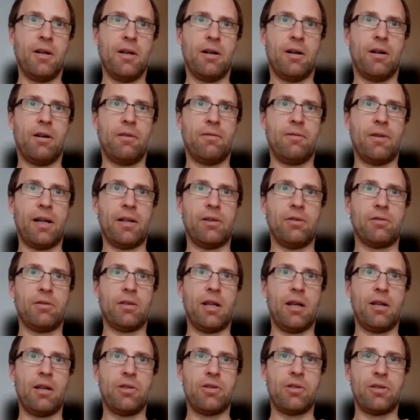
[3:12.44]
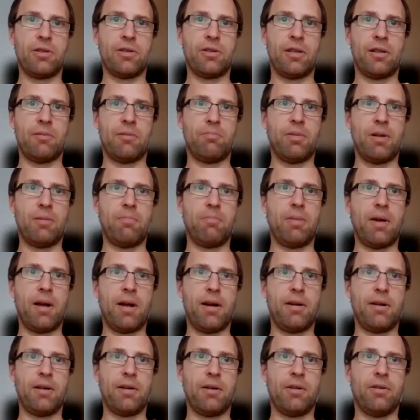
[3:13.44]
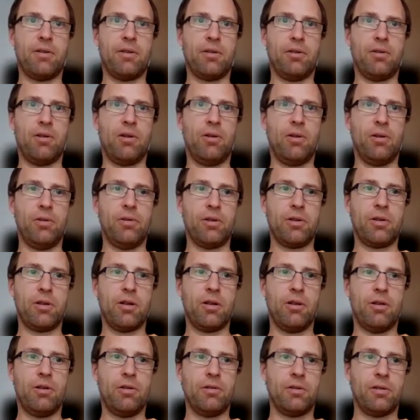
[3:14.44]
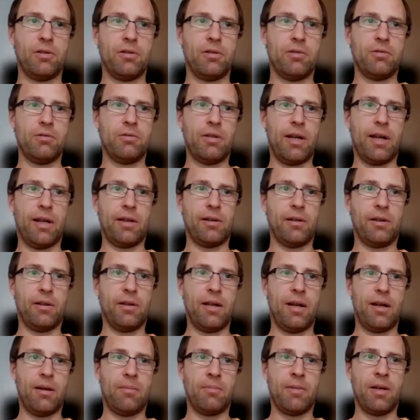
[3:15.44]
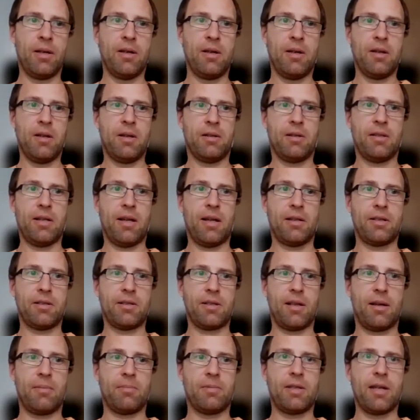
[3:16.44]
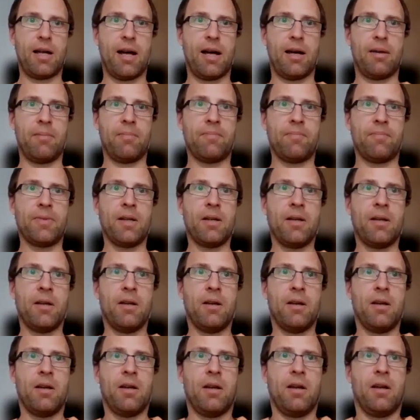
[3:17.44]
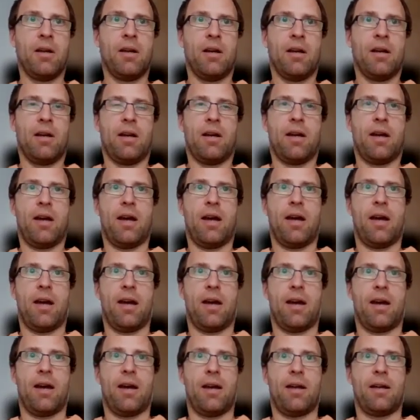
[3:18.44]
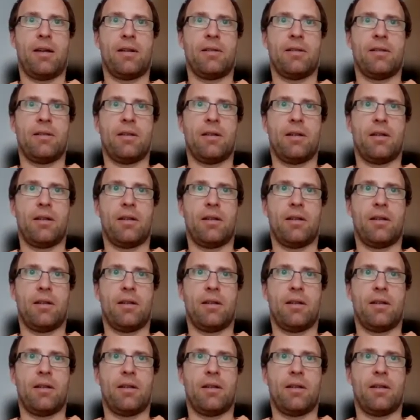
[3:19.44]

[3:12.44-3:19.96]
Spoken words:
annotations and preparing all the code to handle them takes some time. And